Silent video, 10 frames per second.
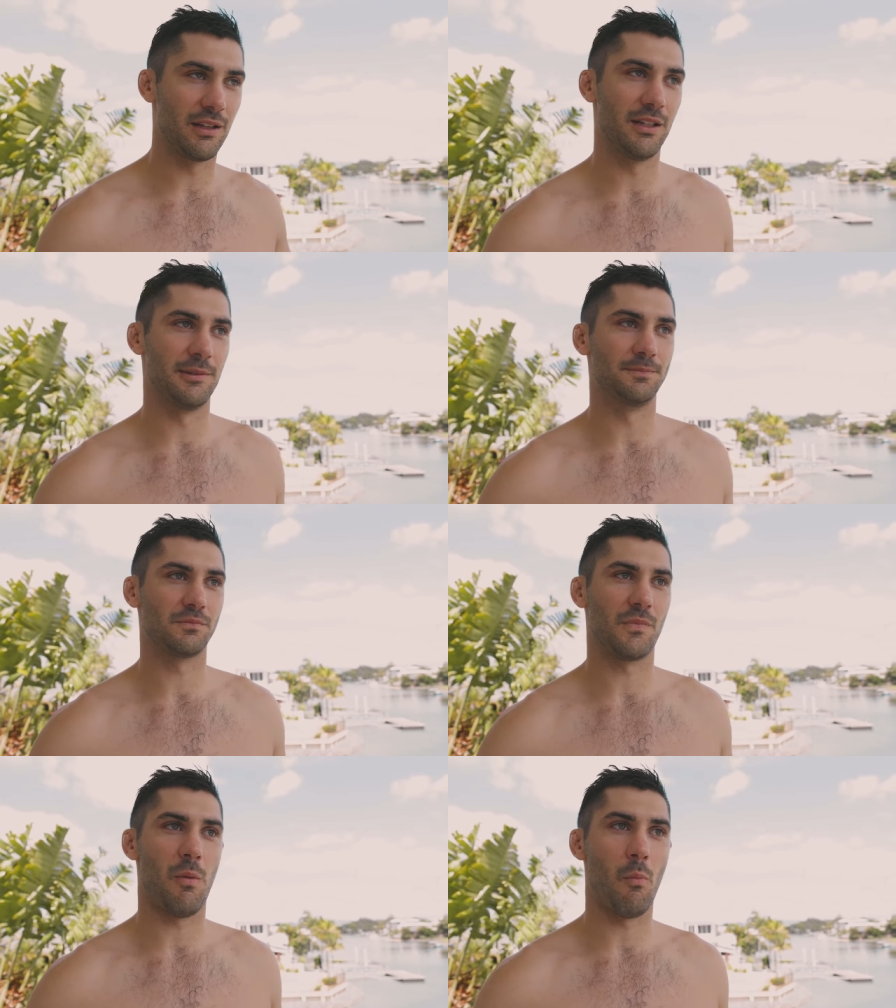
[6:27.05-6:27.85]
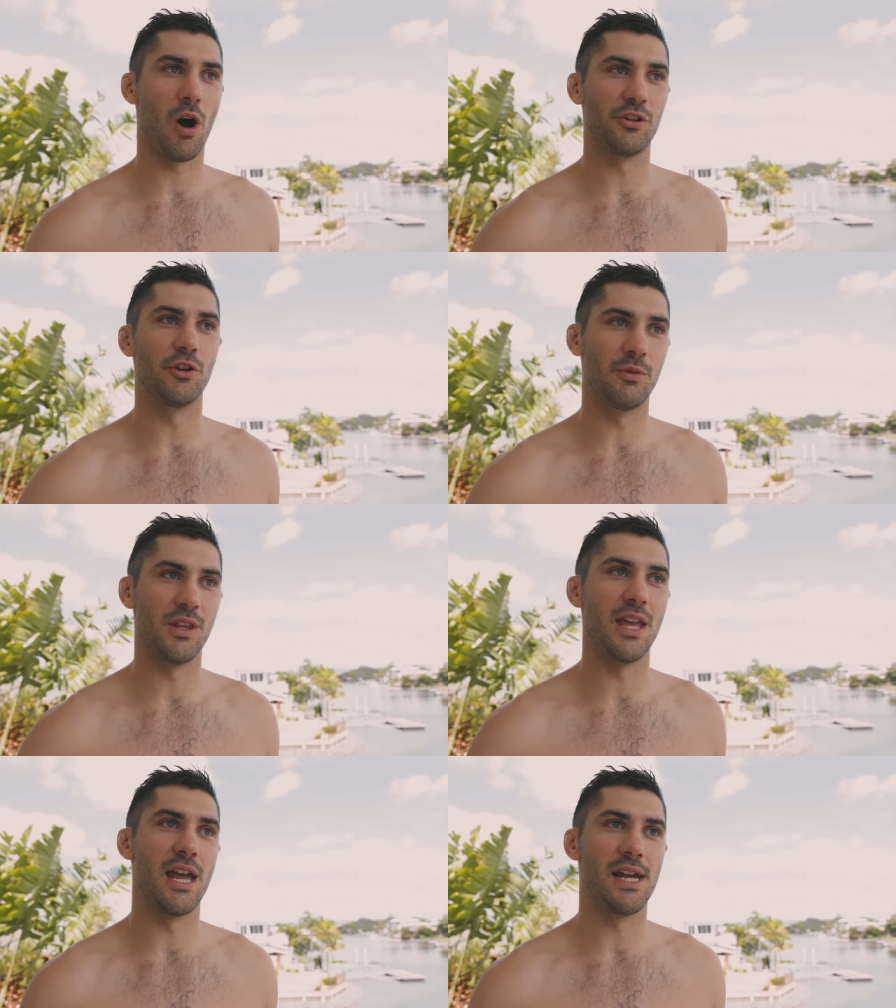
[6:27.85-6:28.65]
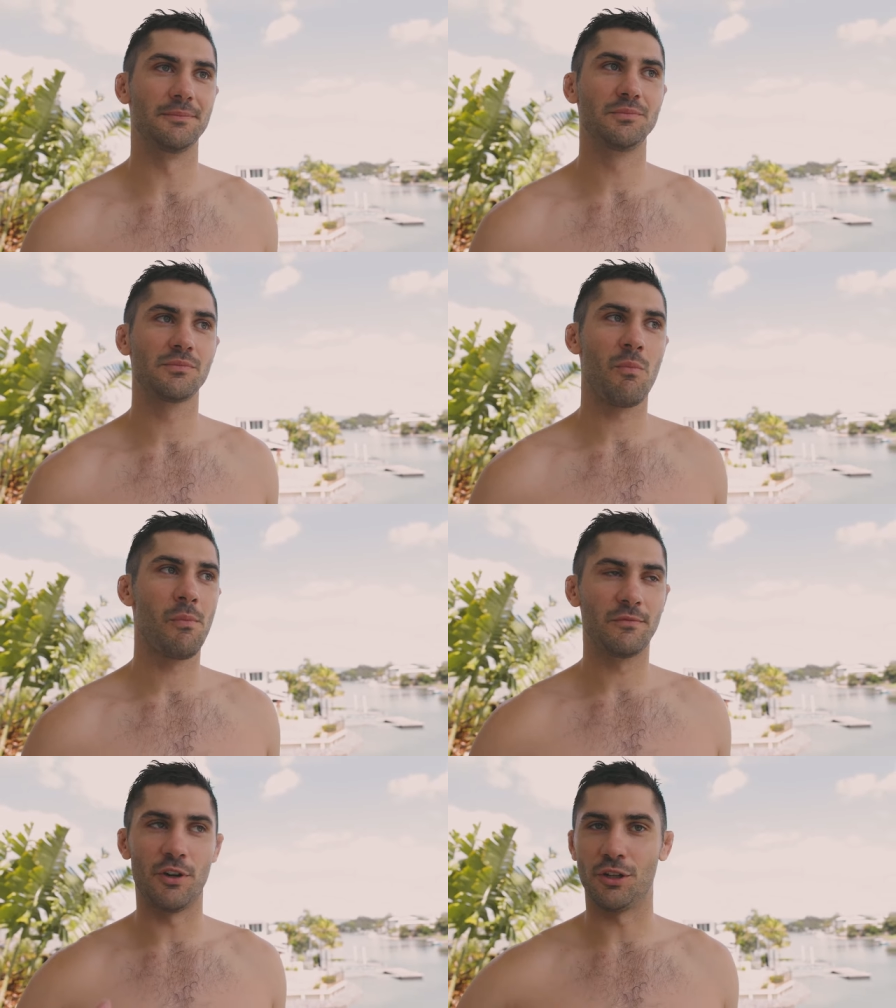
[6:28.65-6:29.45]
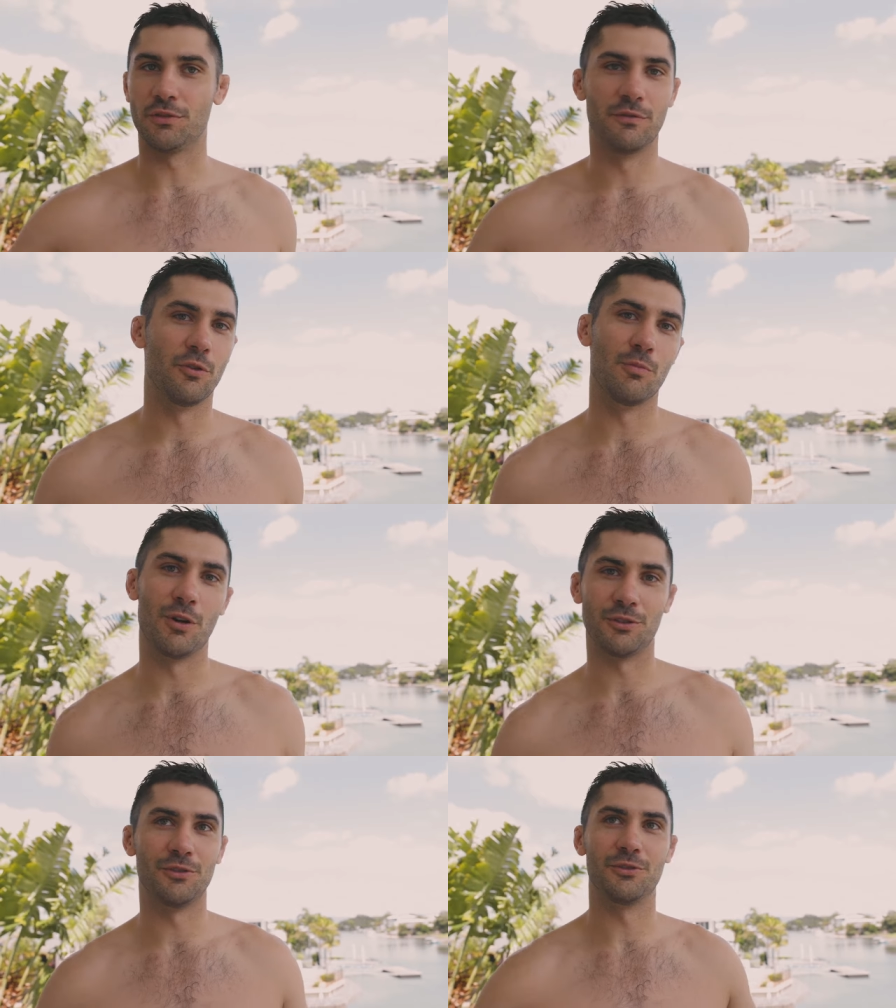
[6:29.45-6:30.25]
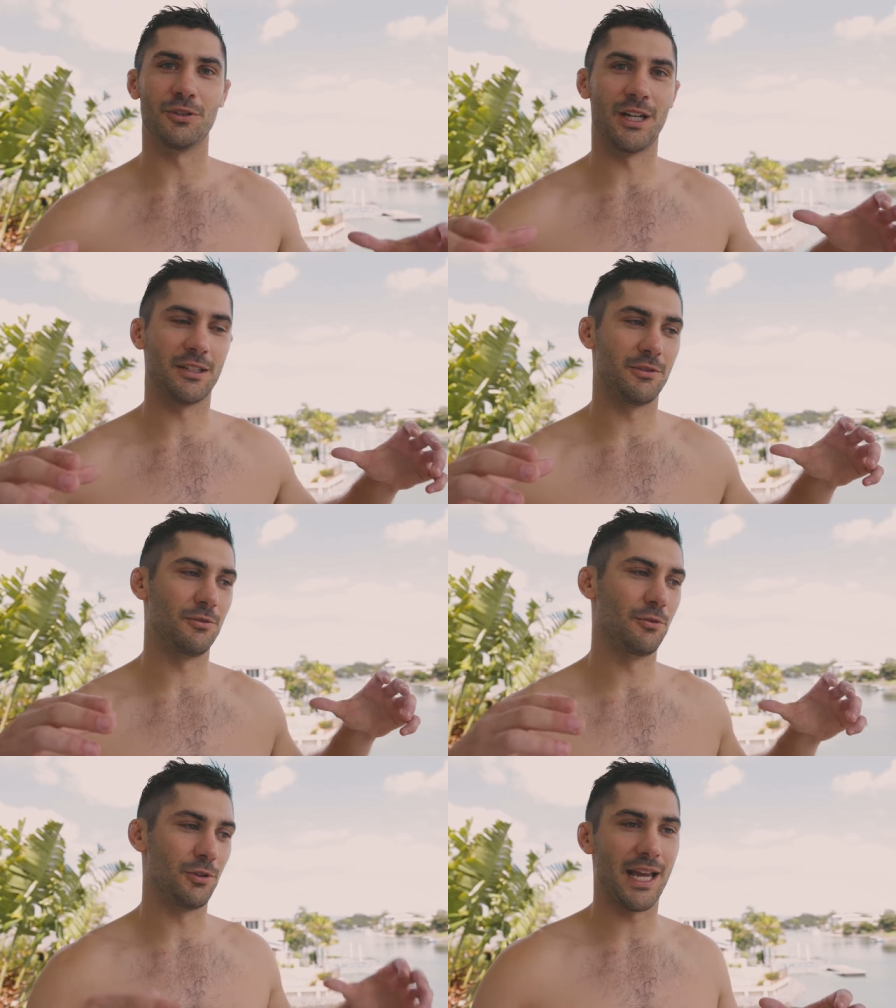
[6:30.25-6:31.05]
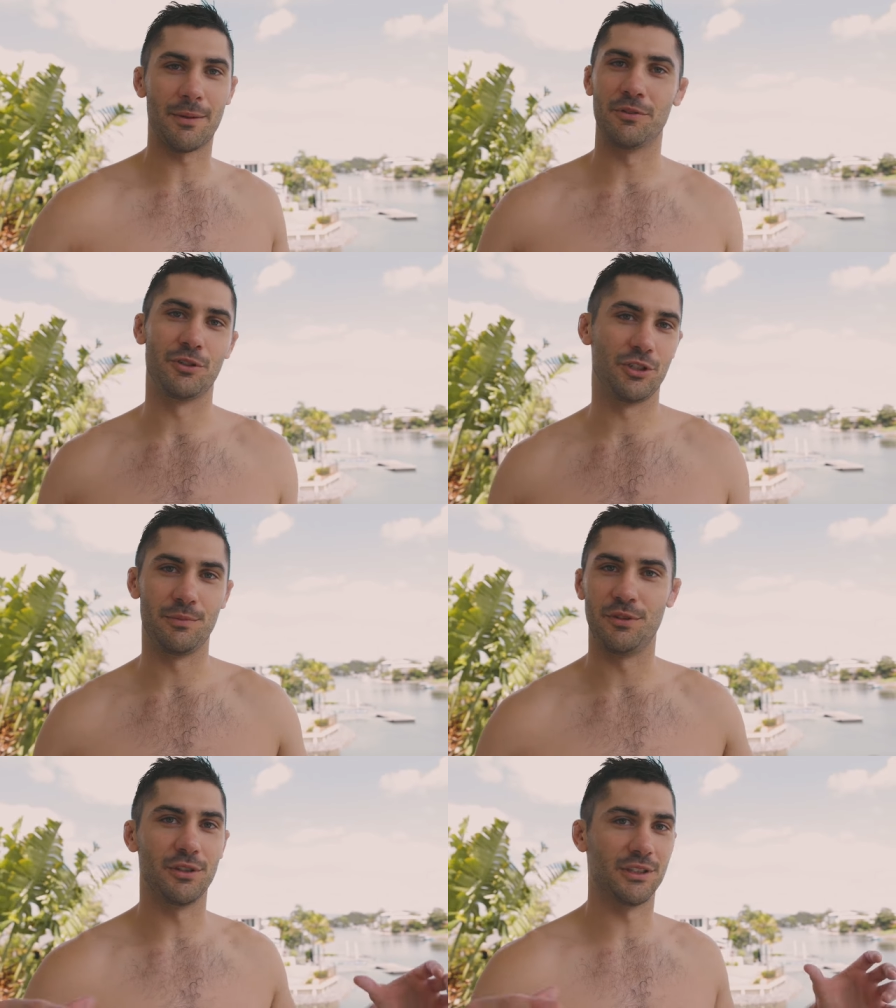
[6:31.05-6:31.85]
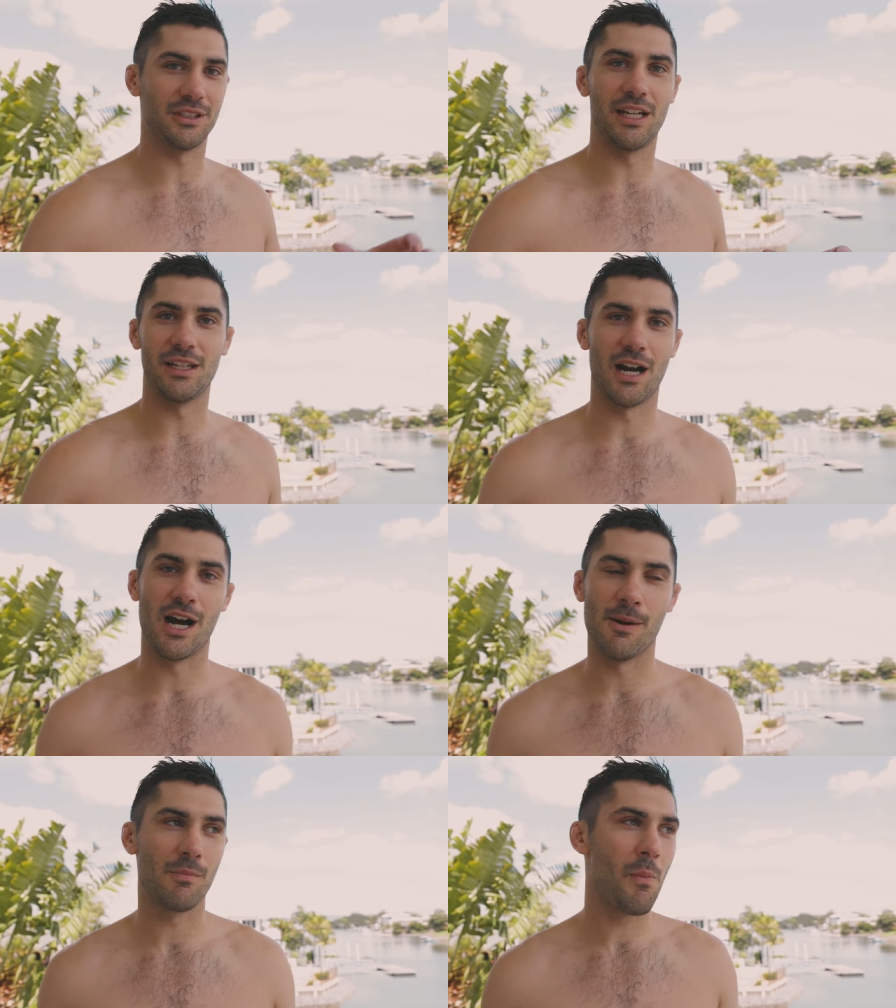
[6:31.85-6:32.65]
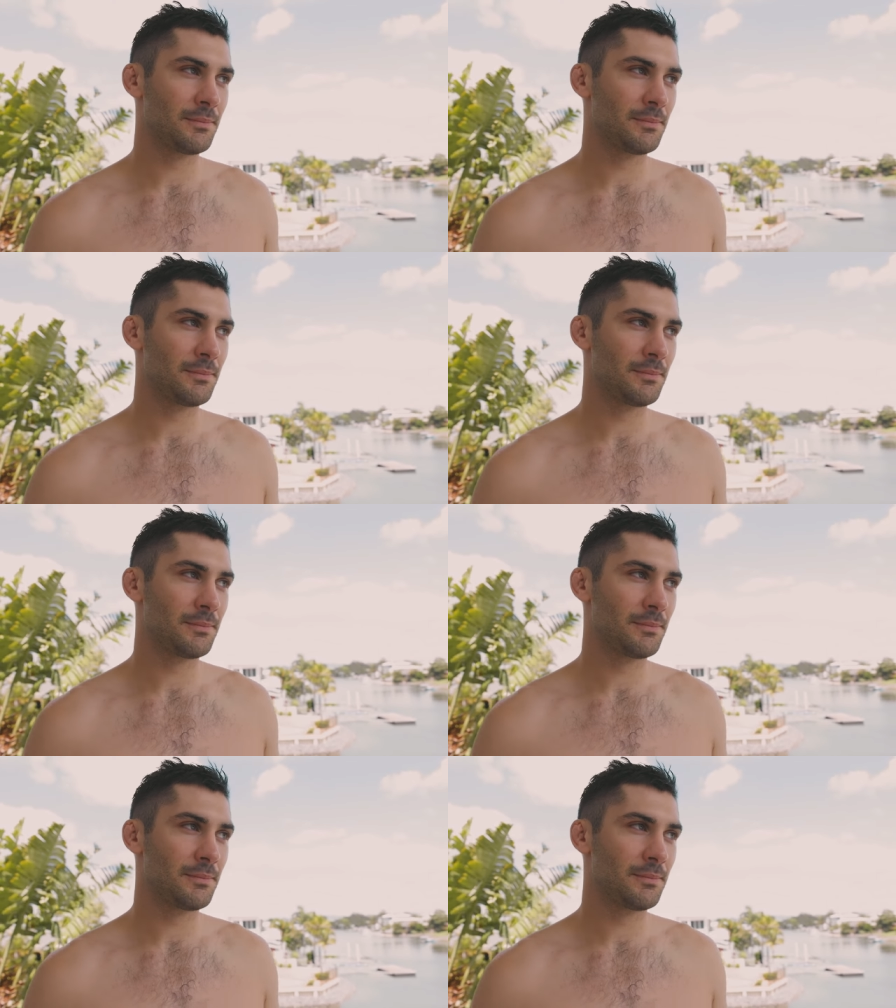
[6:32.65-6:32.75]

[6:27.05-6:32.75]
I think my job in there first and foremost is like you're the captain of the ship, you got to stay calm.